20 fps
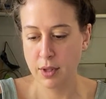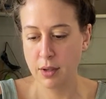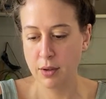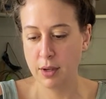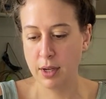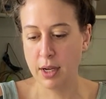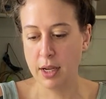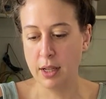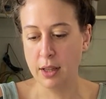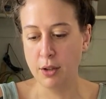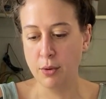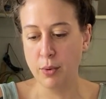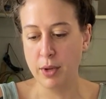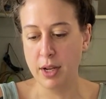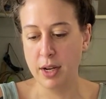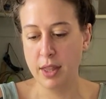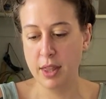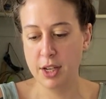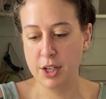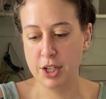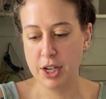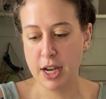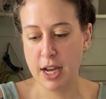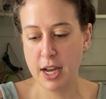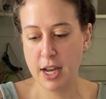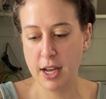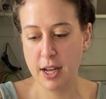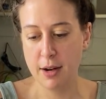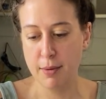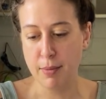Got Luin in the
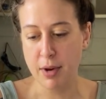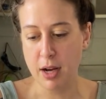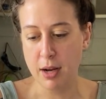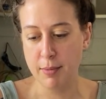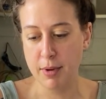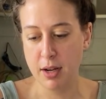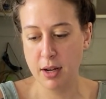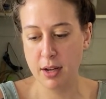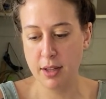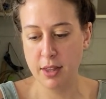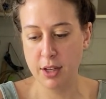chat, Mama in the